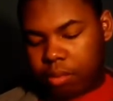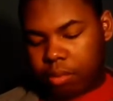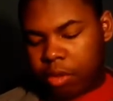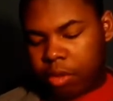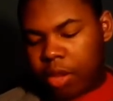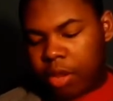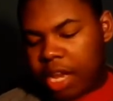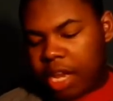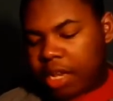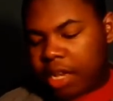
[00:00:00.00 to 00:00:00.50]

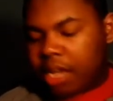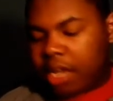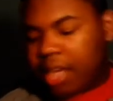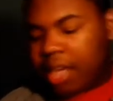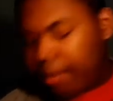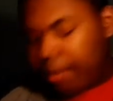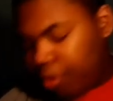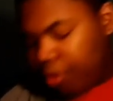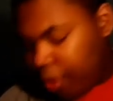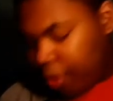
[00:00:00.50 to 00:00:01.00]
it does
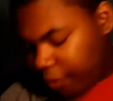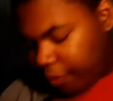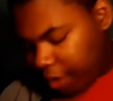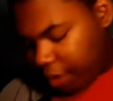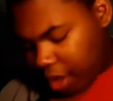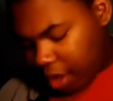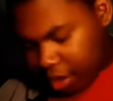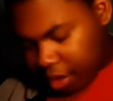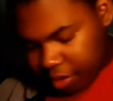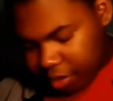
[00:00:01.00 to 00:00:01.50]
have two
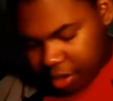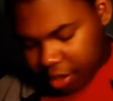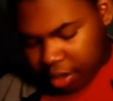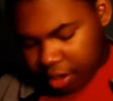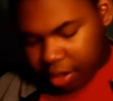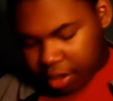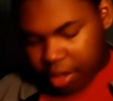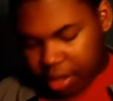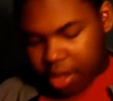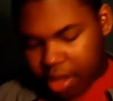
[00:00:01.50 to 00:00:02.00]
different colors in
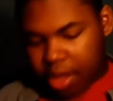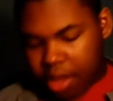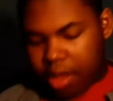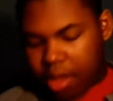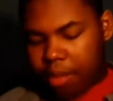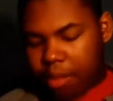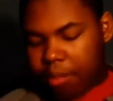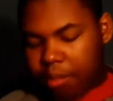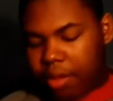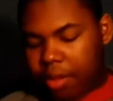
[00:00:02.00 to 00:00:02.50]
it,
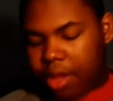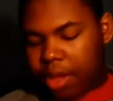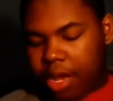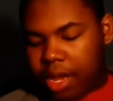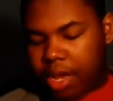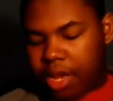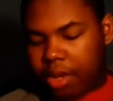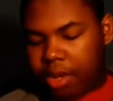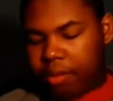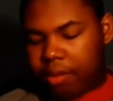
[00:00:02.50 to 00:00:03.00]

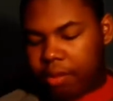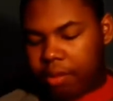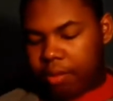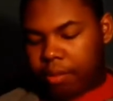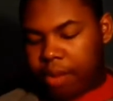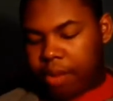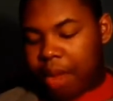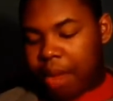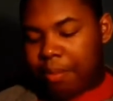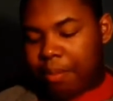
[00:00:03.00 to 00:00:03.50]
but
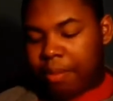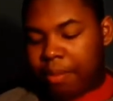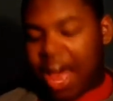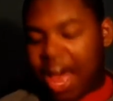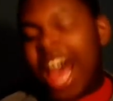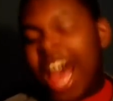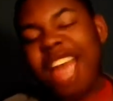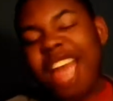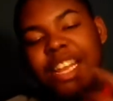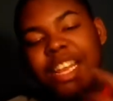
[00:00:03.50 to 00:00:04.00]
when
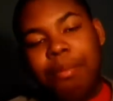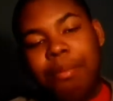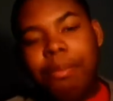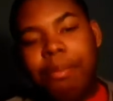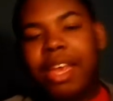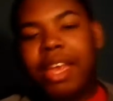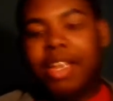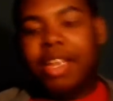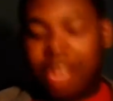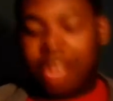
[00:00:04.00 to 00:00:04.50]
I had to
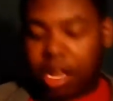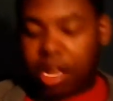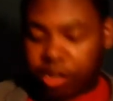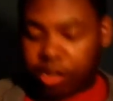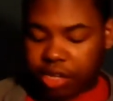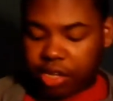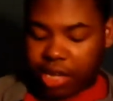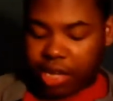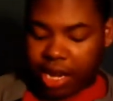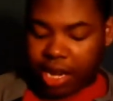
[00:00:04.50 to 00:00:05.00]
mix
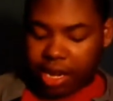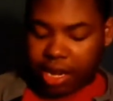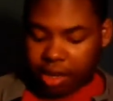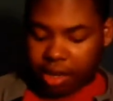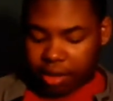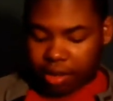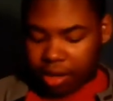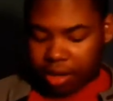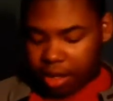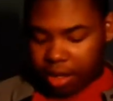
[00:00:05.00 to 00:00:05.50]
colors to get
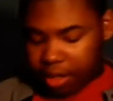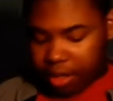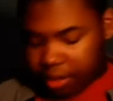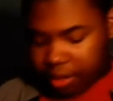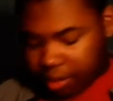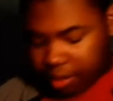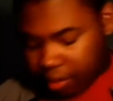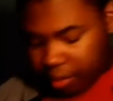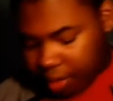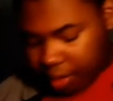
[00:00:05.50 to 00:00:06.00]
it,
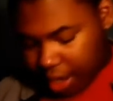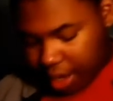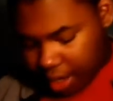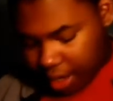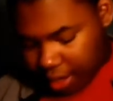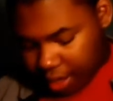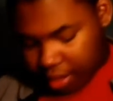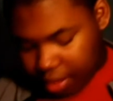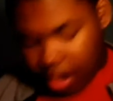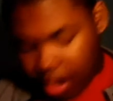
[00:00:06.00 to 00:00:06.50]
so
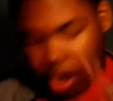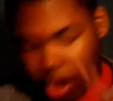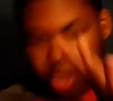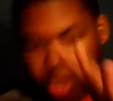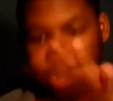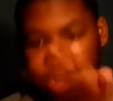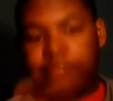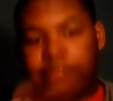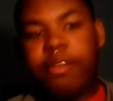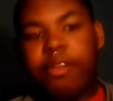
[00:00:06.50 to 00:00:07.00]
like there are
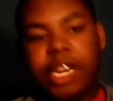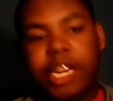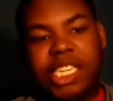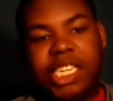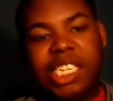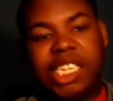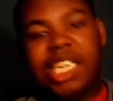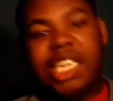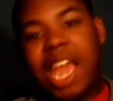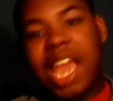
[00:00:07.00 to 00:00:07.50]
different
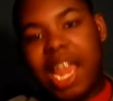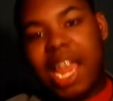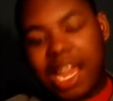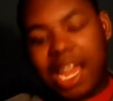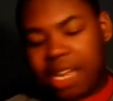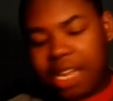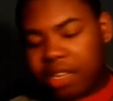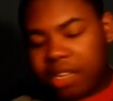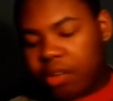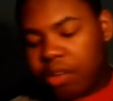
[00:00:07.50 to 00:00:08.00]

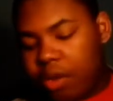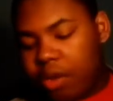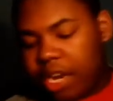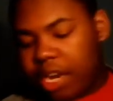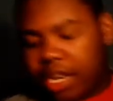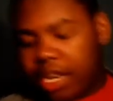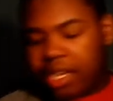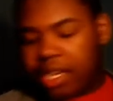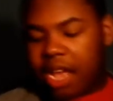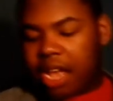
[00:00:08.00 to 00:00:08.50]
shades on
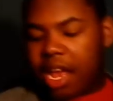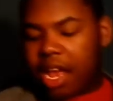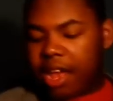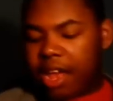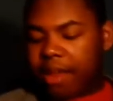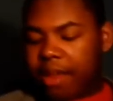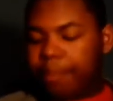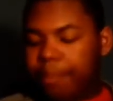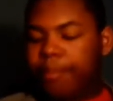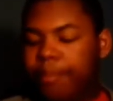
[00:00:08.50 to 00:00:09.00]
each
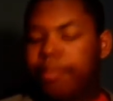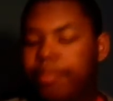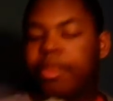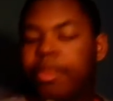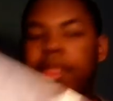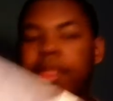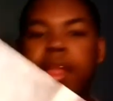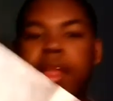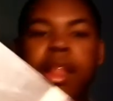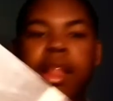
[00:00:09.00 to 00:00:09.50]
side.
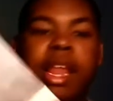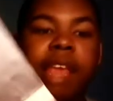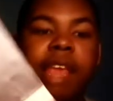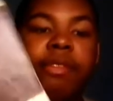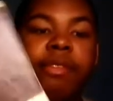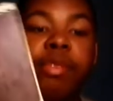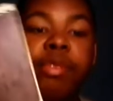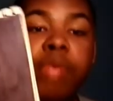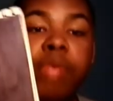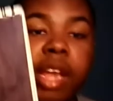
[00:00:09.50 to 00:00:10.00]
Like
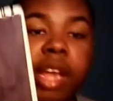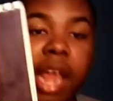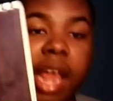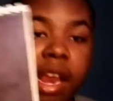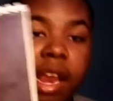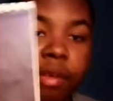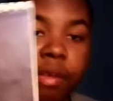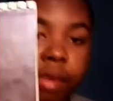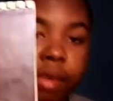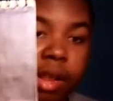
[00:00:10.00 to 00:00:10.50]
if you look at
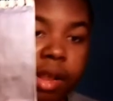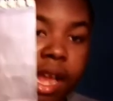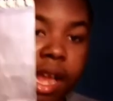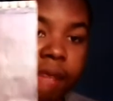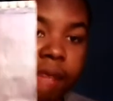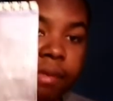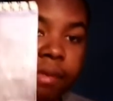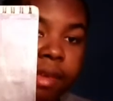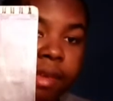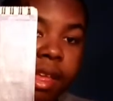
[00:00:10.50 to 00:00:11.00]
it in real
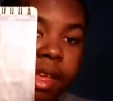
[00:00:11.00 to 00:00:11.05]
life,